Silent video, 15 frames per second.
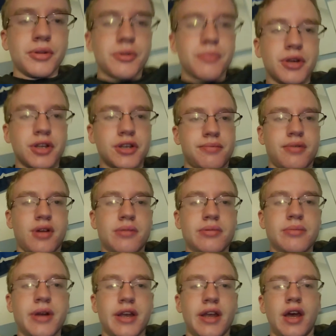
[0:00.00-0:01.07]
the biggest
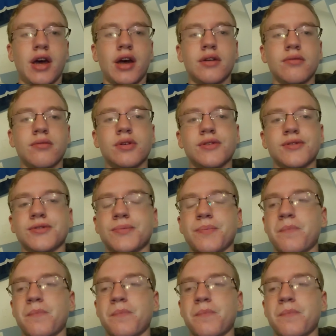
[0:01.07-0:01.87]
problem I had was